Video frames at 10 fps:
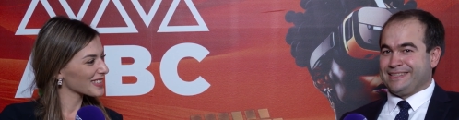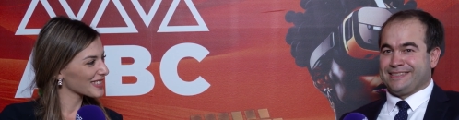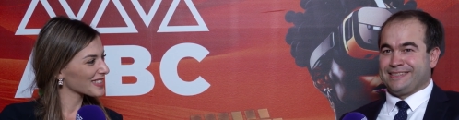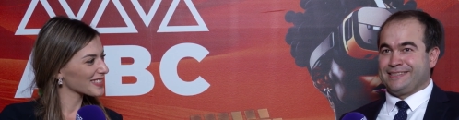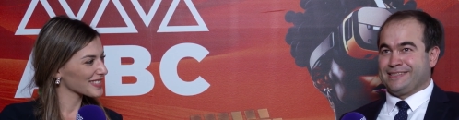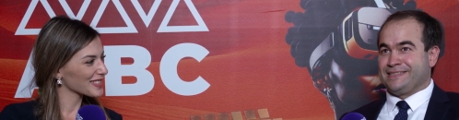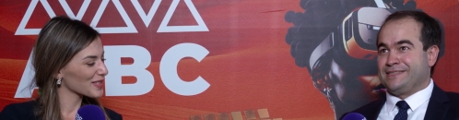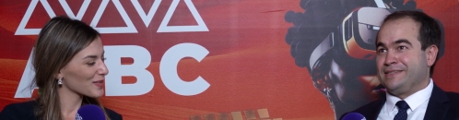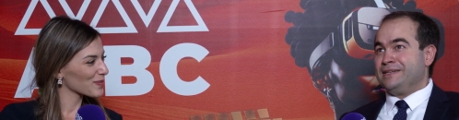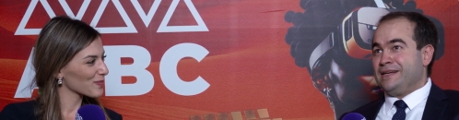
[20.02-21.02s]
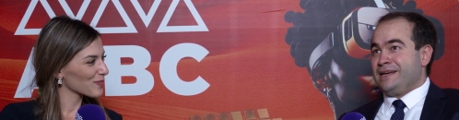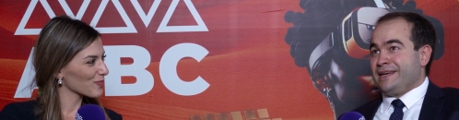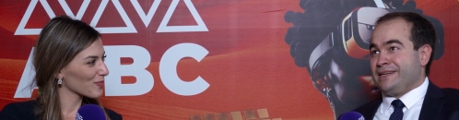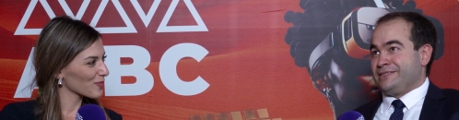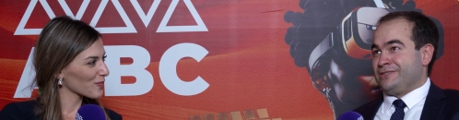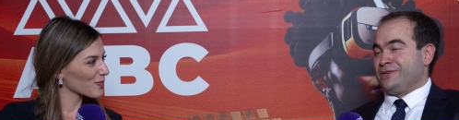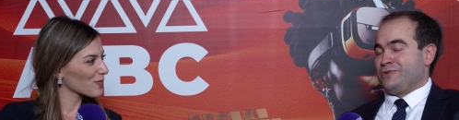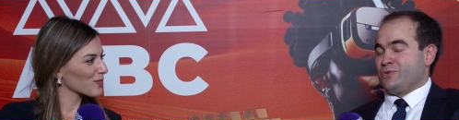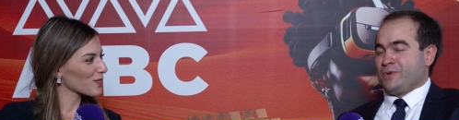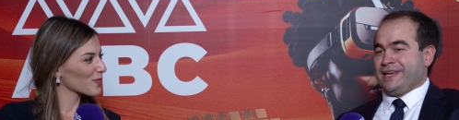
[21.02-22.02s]
Speaker 1: And uh, as you
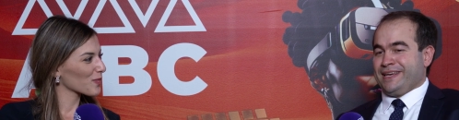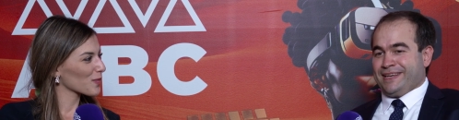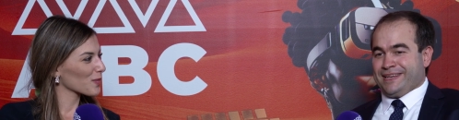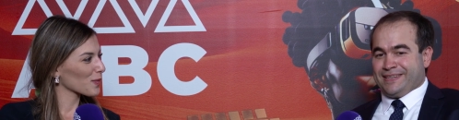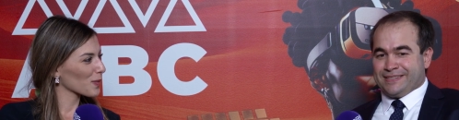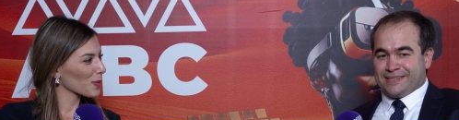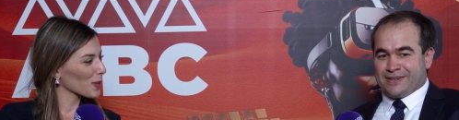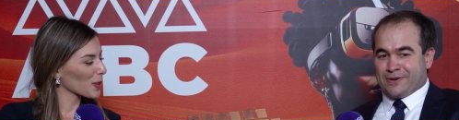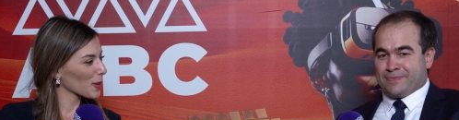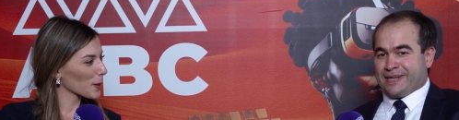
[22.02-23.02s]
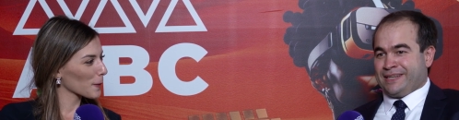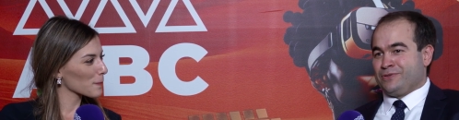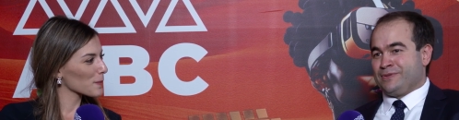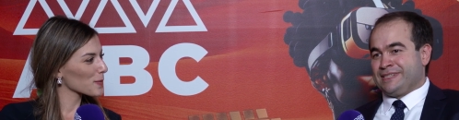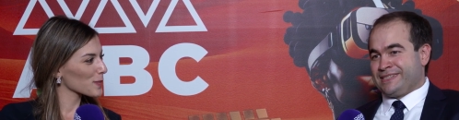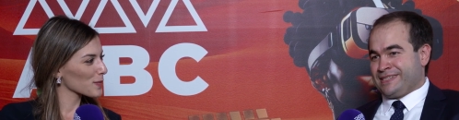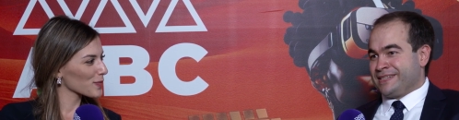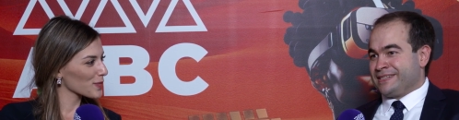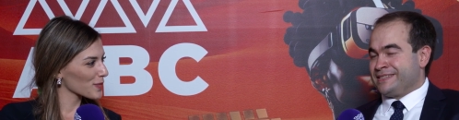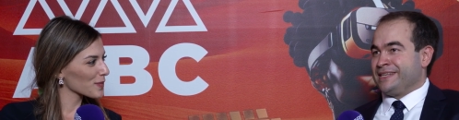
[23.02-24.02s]
know, we cooperate with
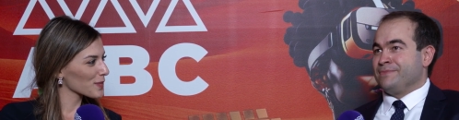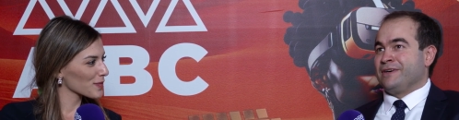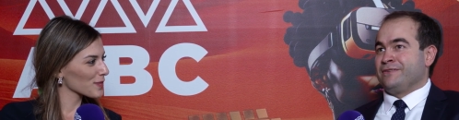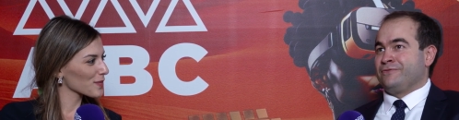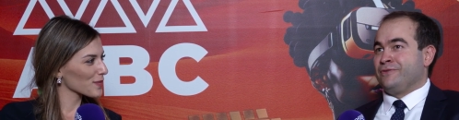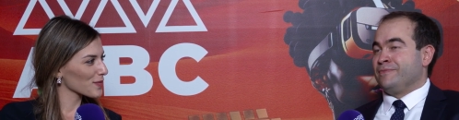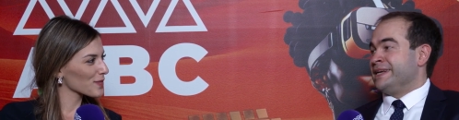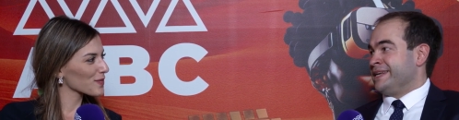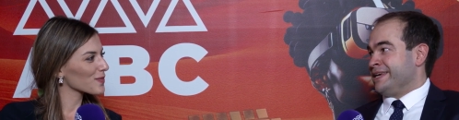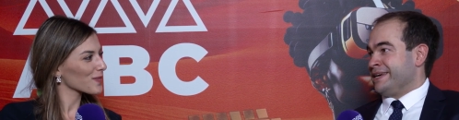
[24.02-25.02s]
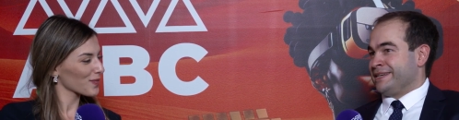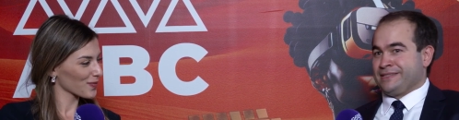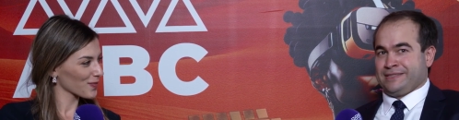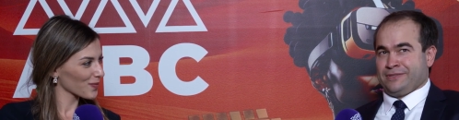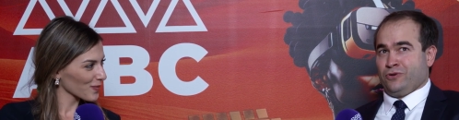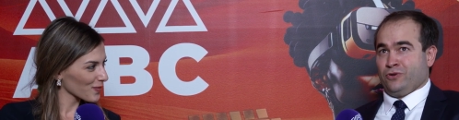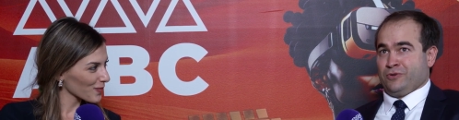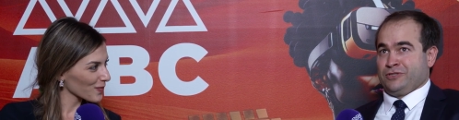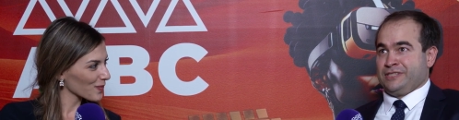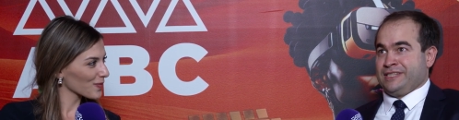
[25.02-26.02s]
uh, Sigma for many years,
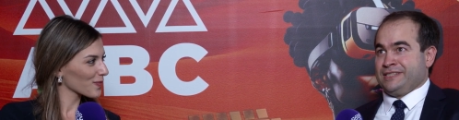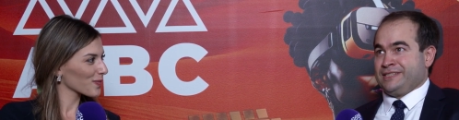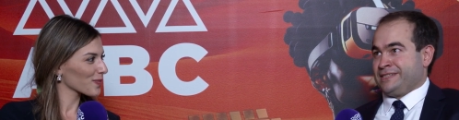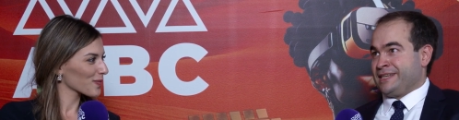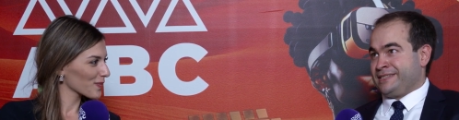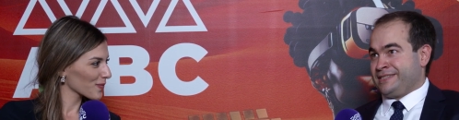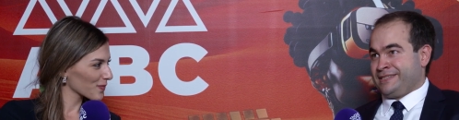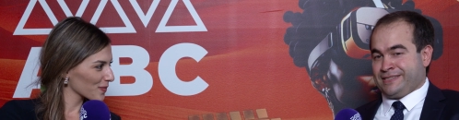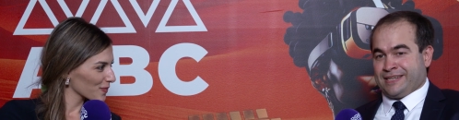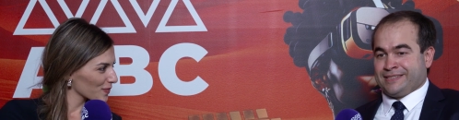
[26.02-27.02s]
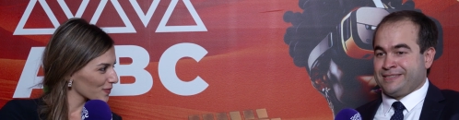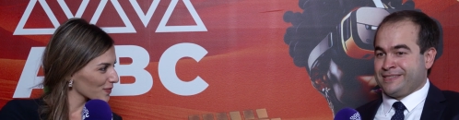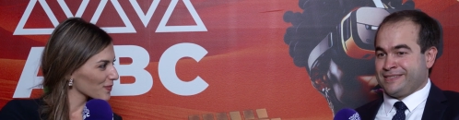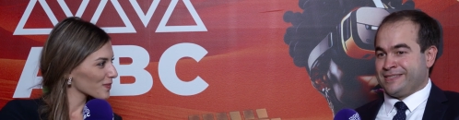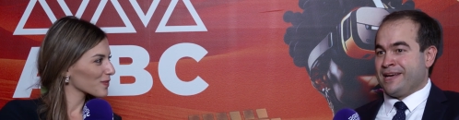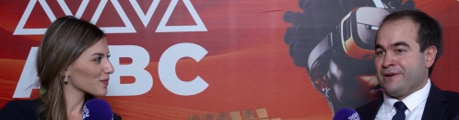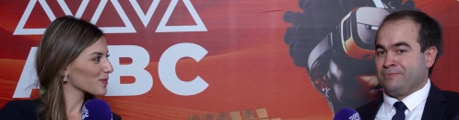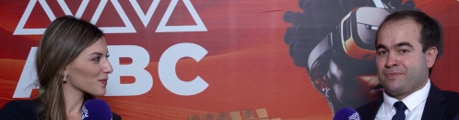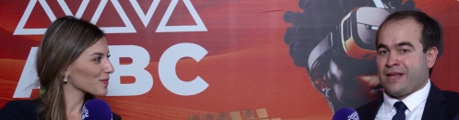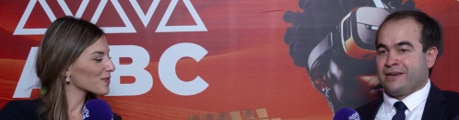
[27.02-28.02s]
almost since they start their
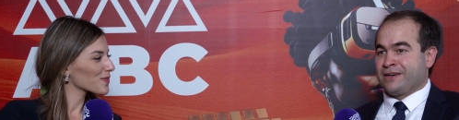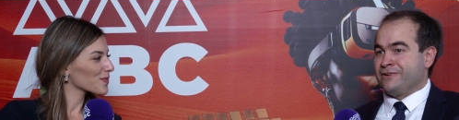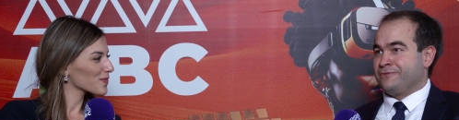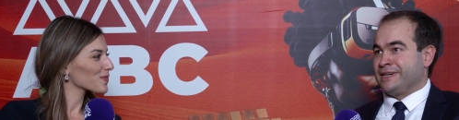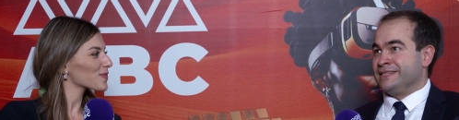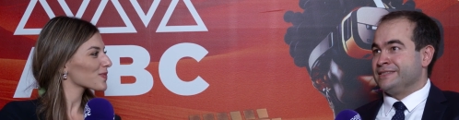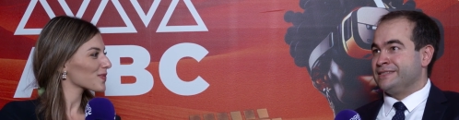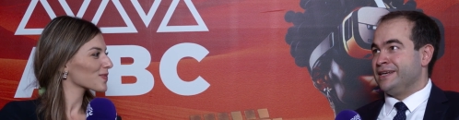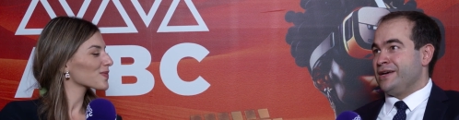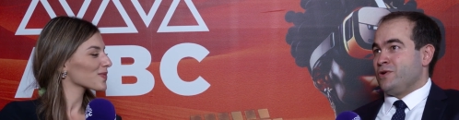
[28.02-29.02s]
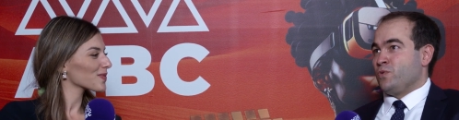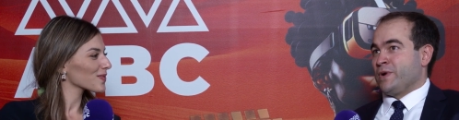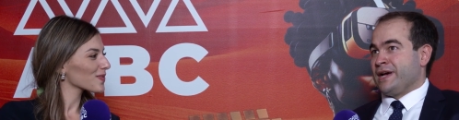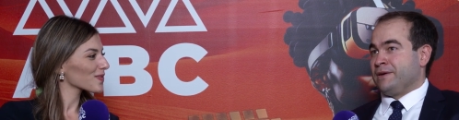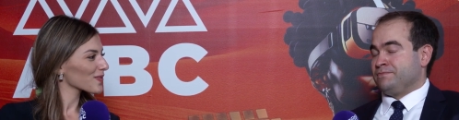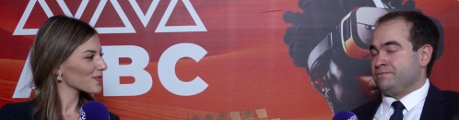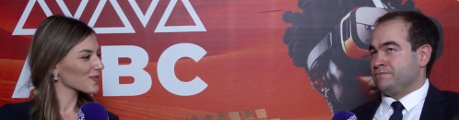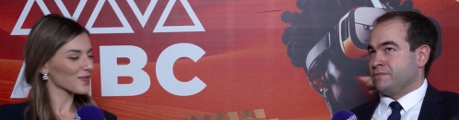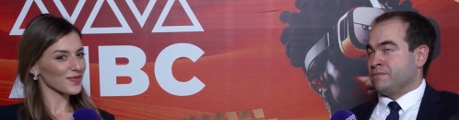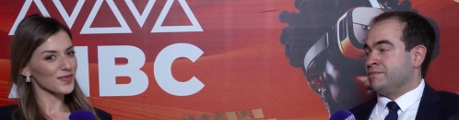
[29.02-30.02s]
uh, conference, where
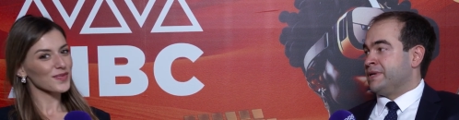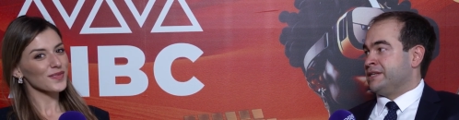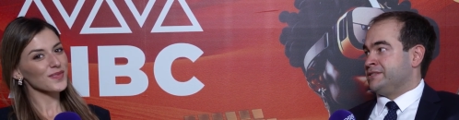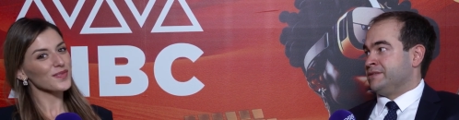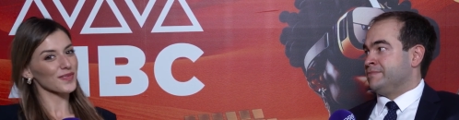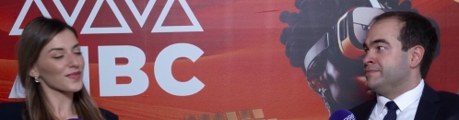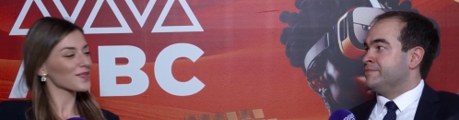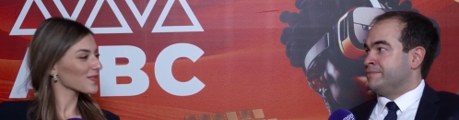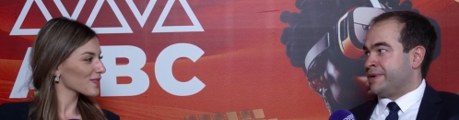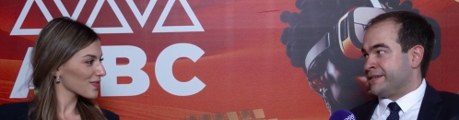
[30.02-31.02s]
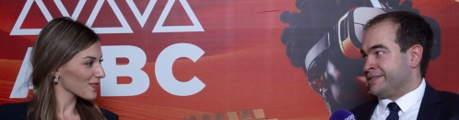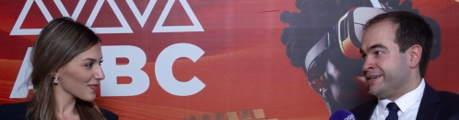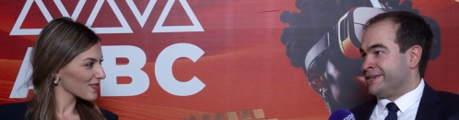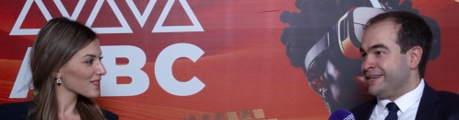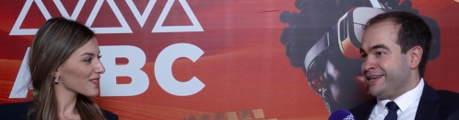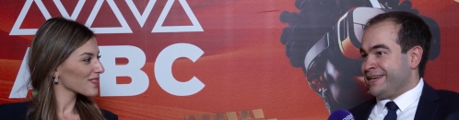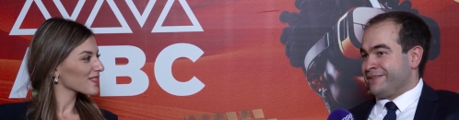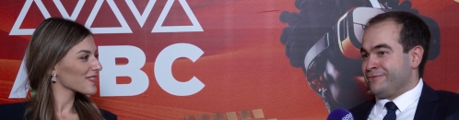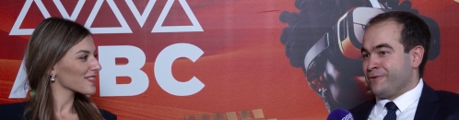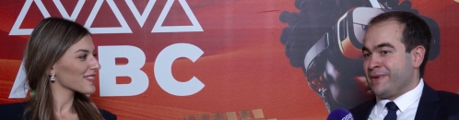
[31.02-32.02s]
um, Platinum partner. And for